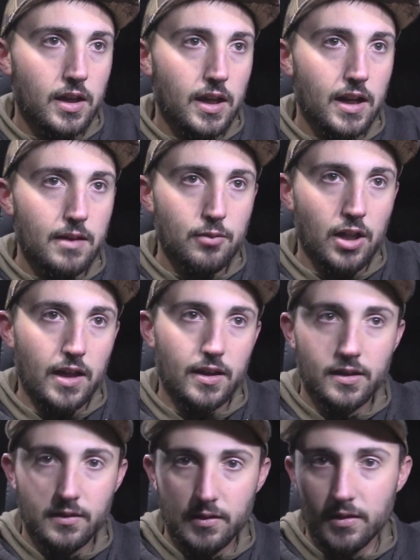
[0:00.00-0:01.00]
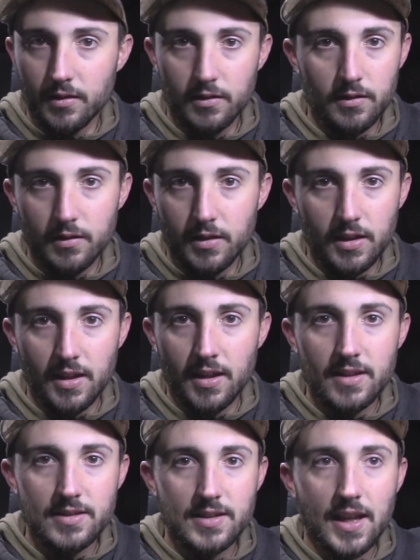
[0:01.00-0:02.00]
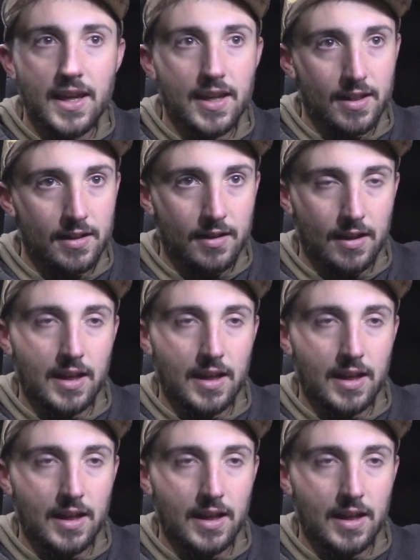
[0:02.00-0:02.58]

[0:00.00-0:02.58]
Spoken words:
And I'm like, he's dead.